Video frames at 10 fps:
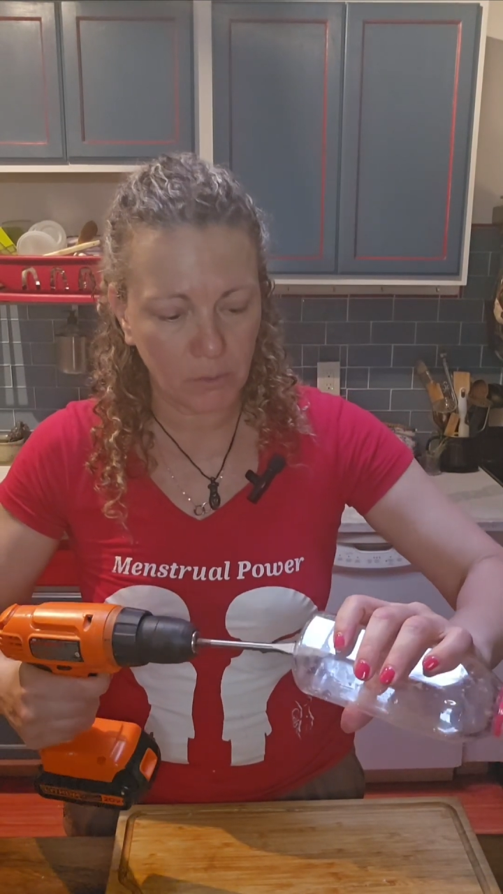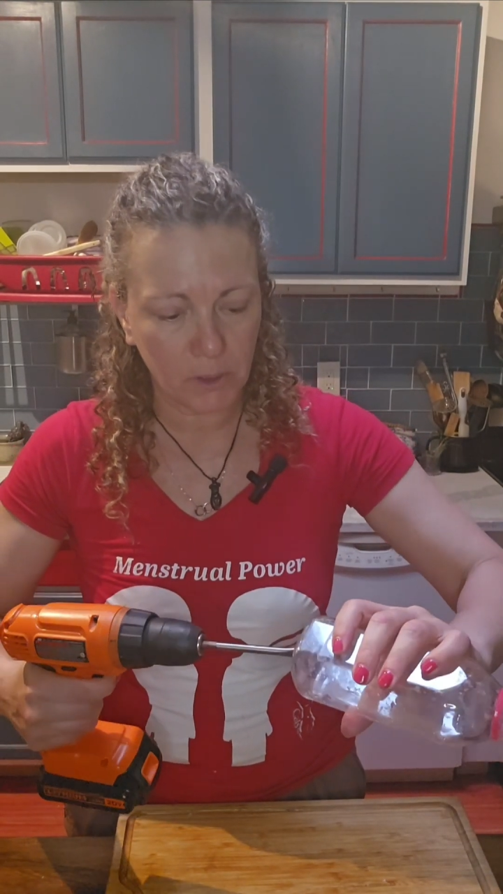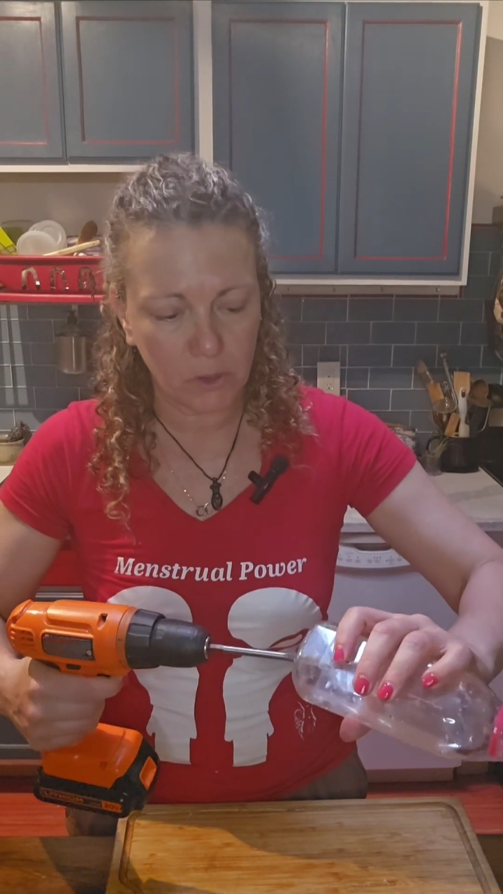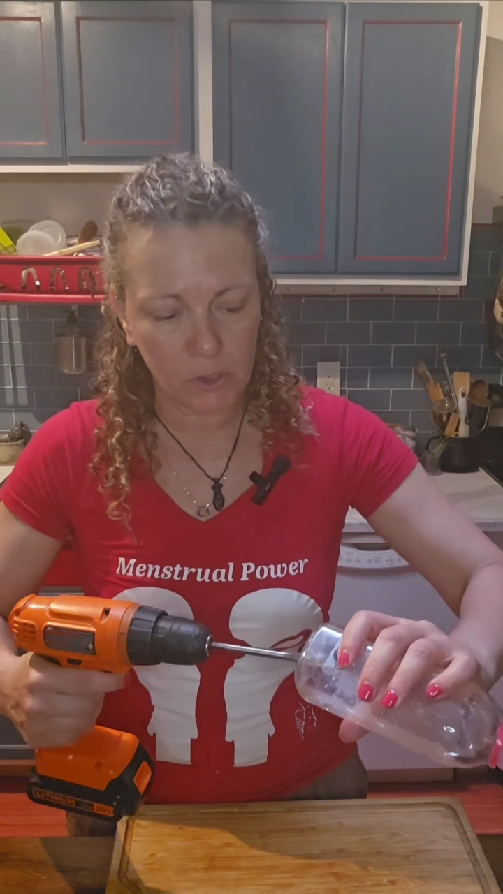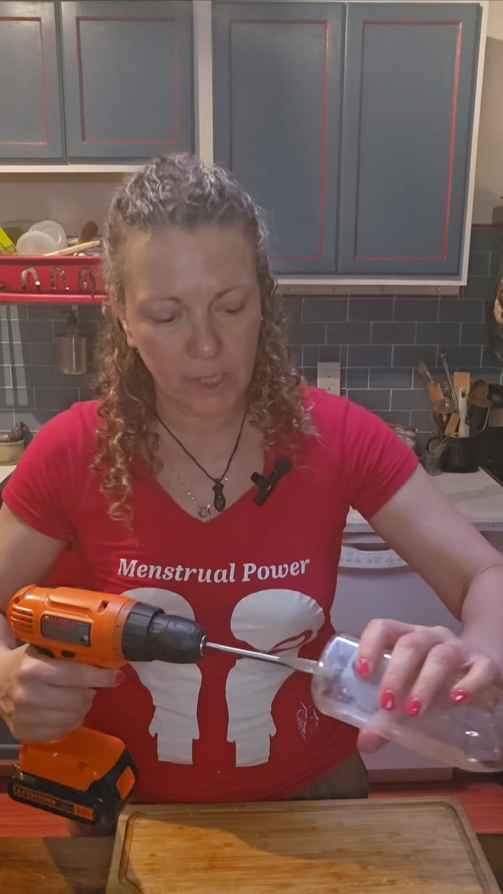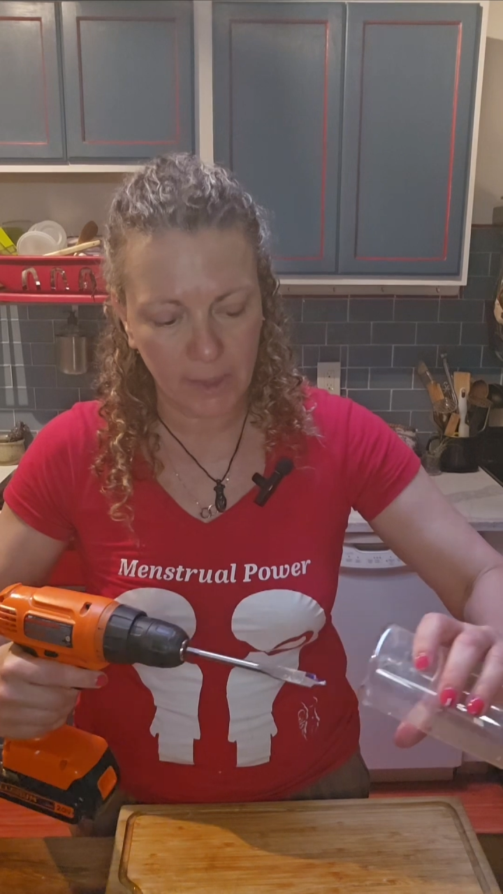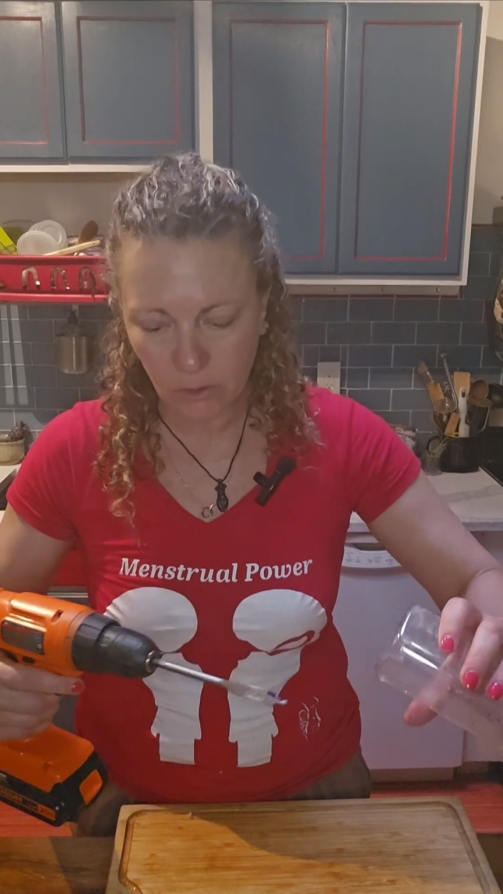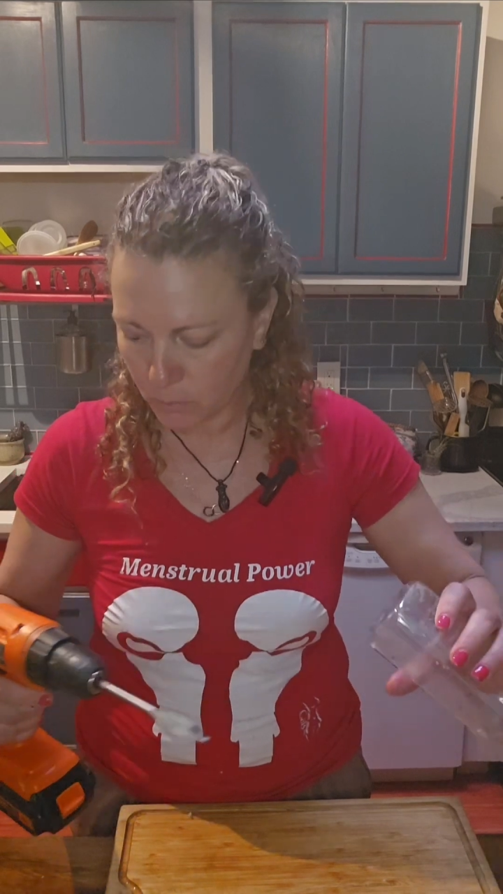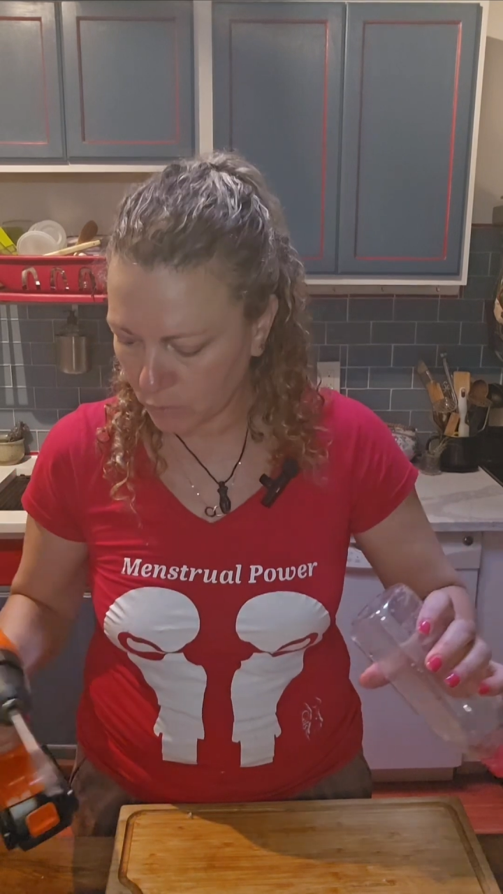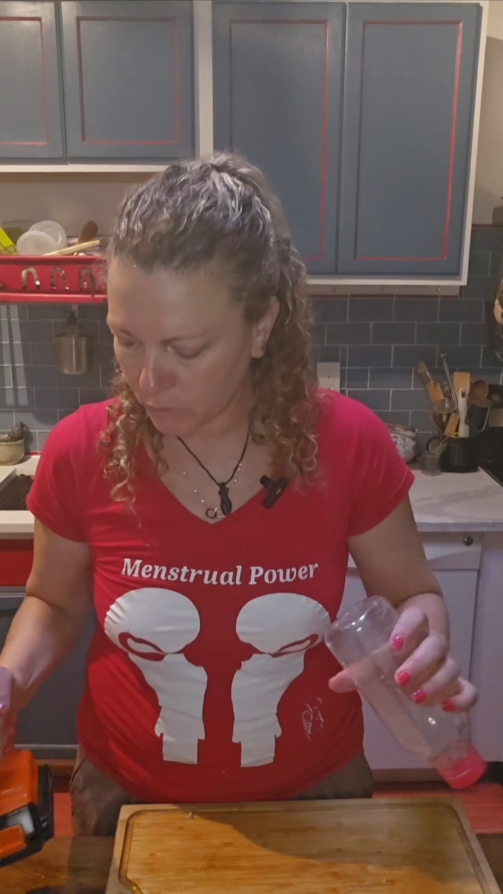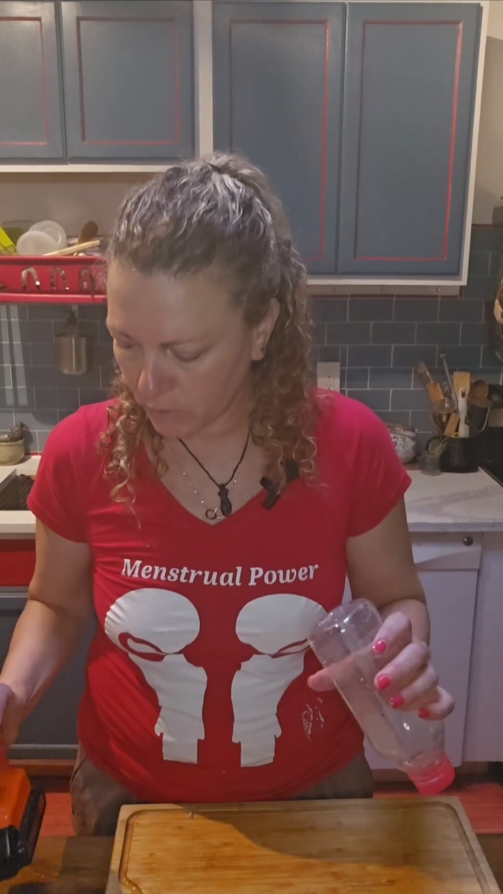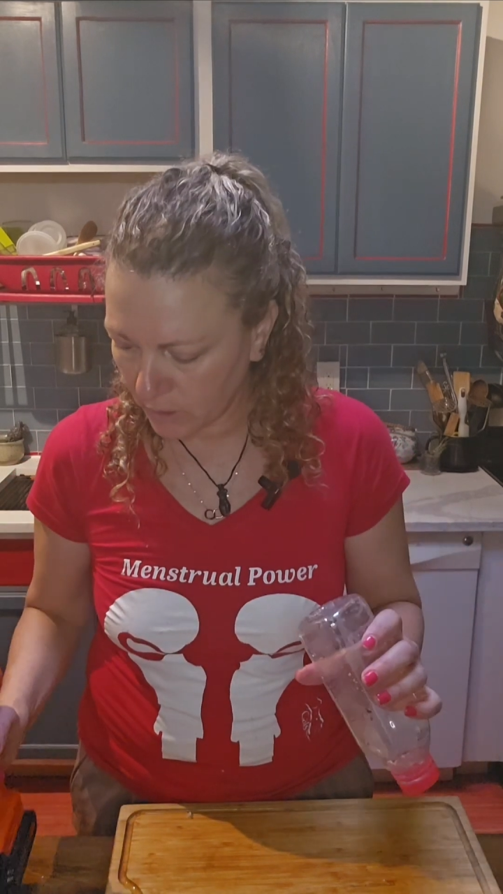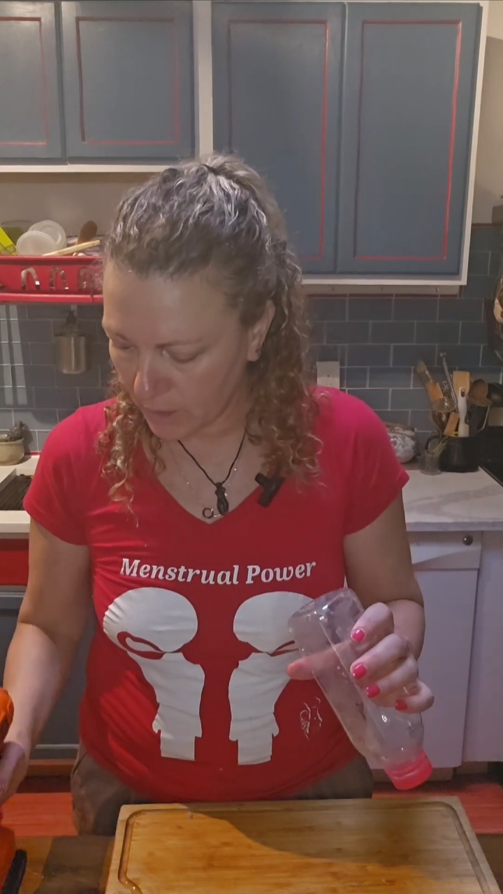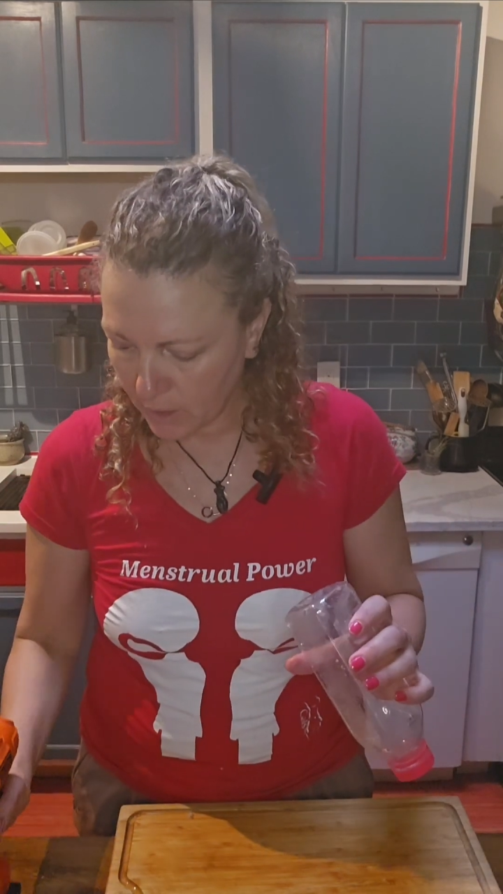because I don't want